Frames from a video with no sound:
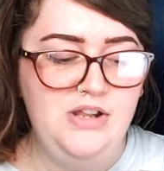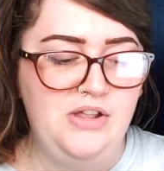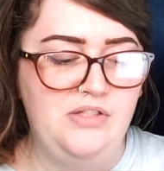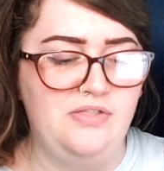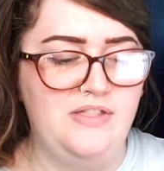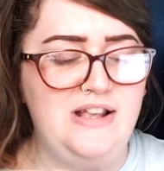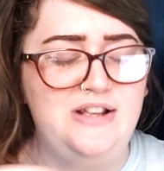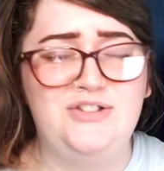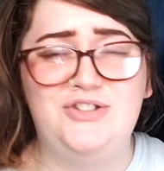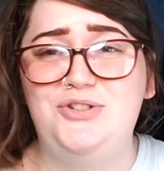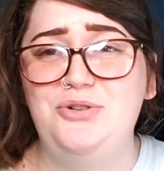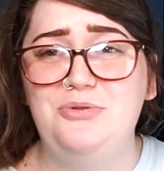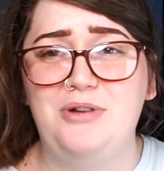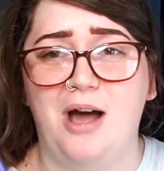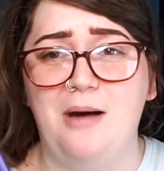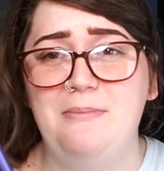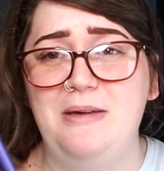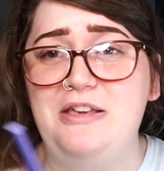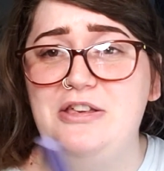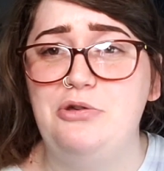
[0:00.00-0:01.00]
These do
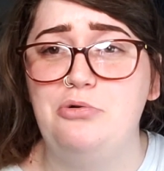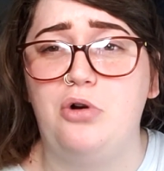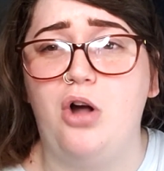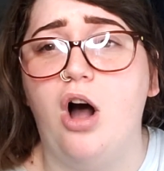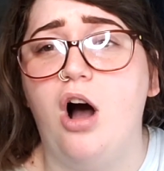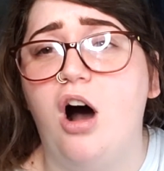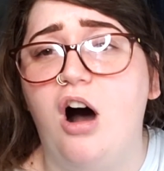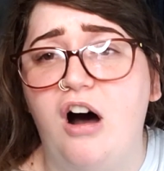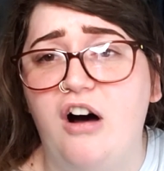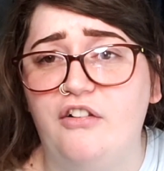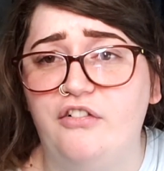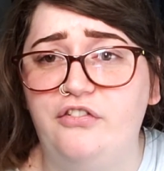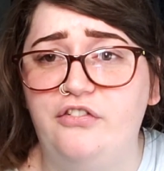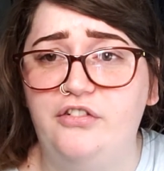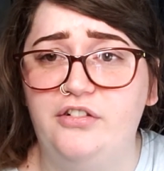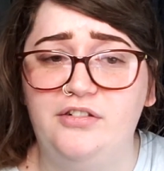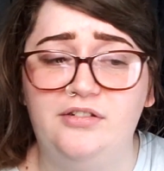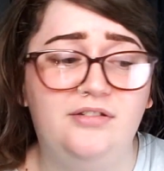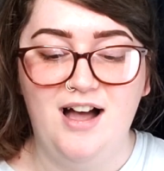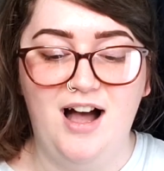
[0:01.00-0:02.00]
not make you cough.
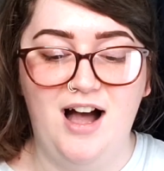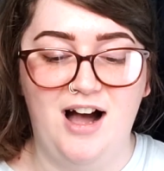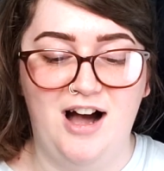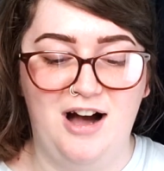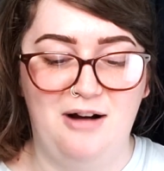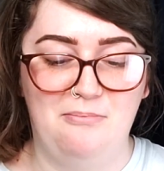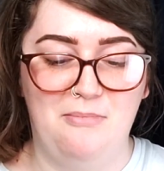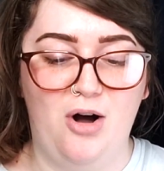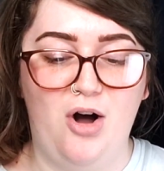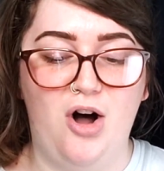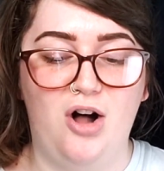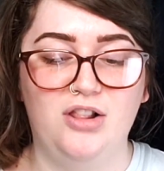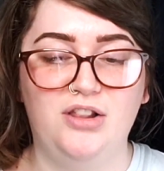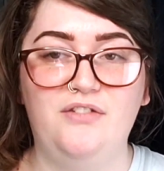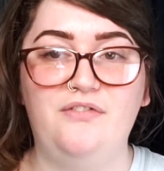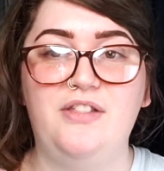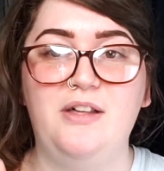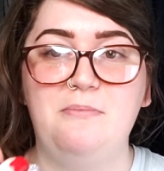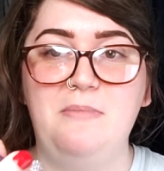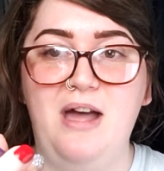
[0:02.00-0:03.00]
All
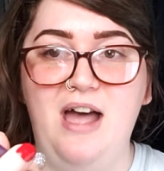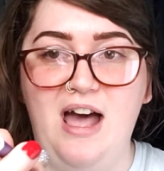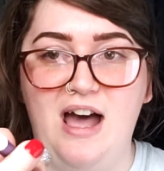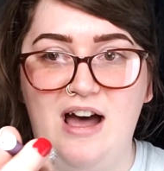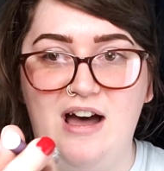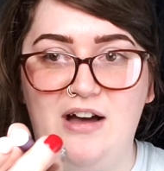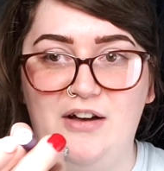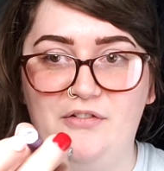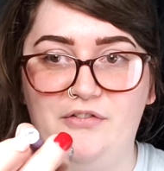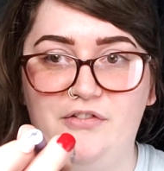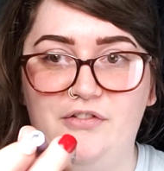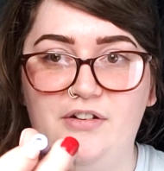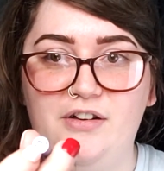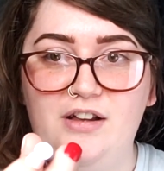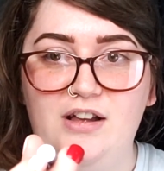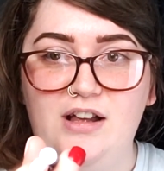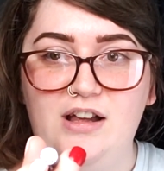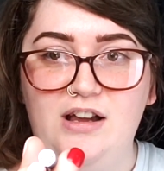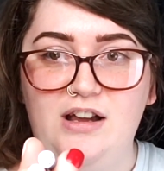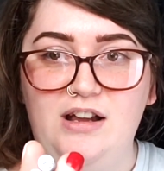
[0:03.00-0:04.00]
of them have
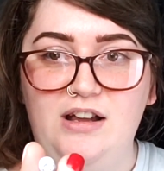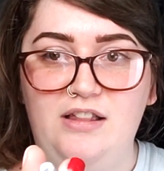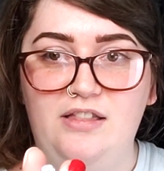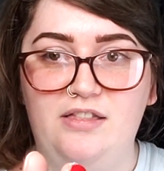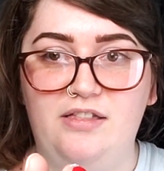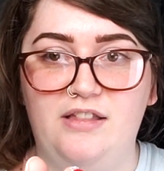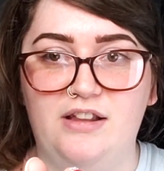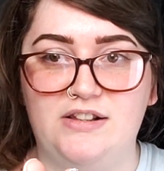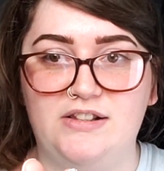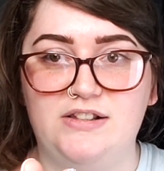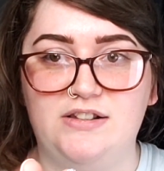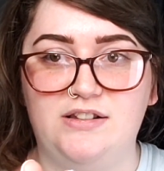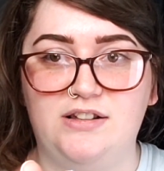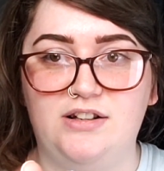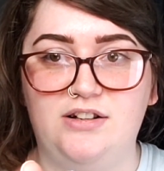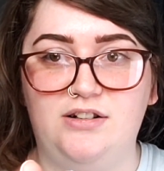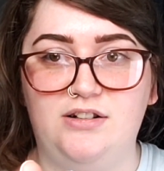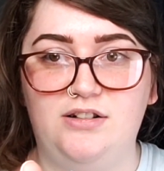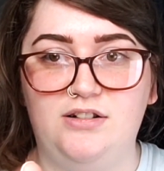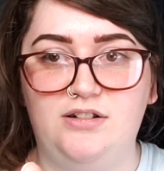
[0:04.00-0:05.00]
this
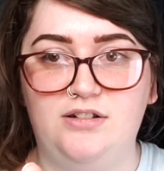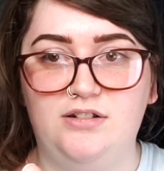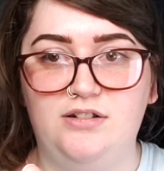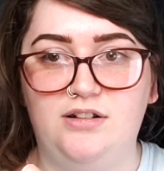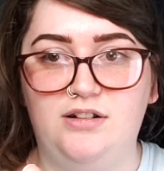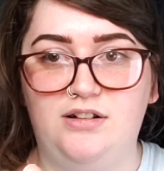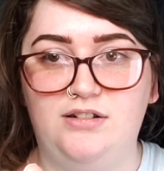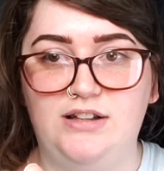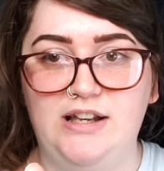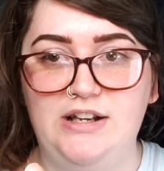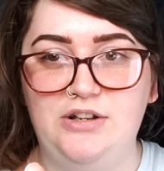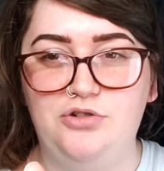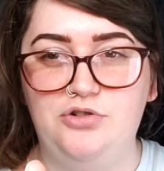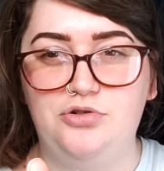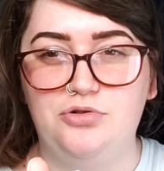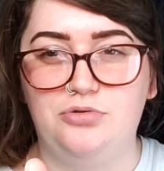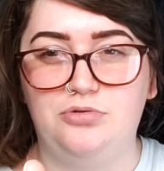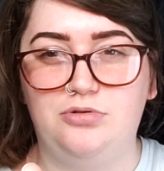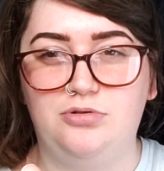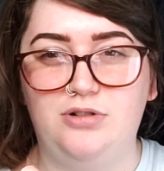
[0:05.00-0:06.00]
little like
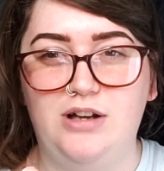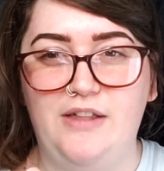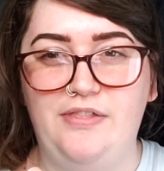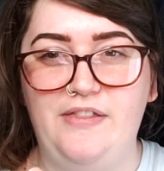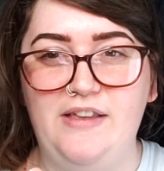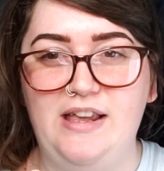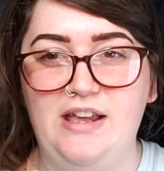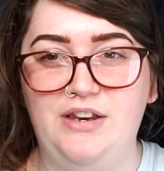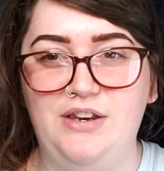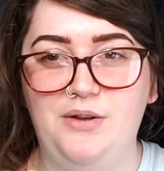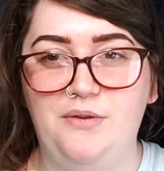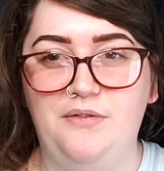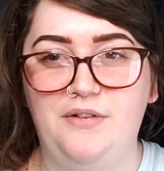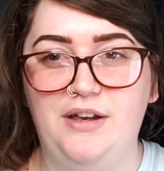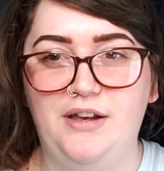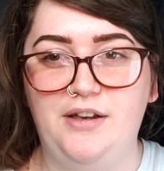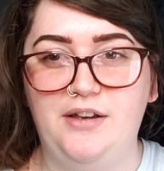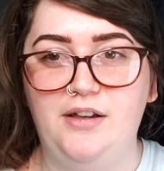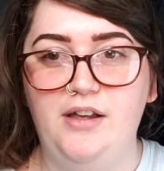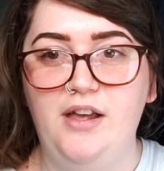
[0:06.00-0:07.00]
jewel at the end of
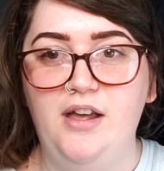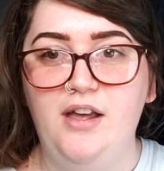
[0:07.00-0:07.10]
it,